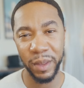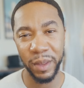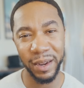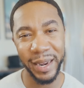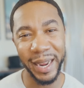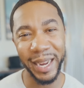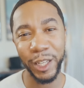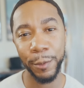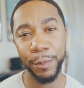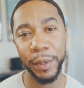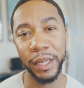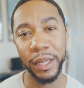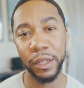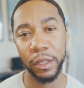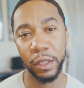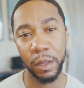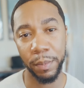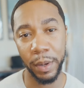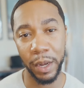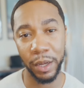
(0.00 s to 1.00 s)
The next piece
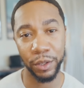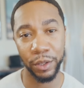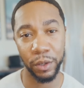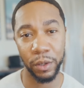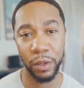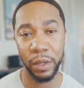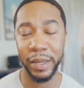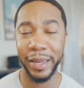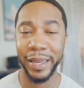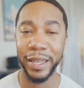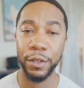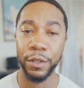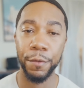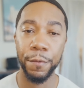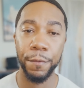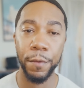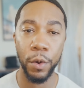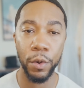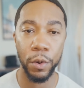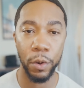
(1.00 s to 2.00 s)
of the puzzle is
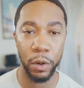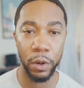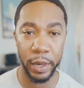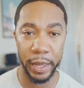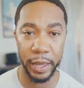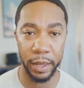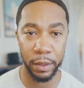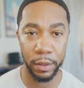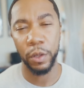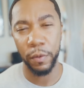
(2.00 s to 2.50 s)
focal length.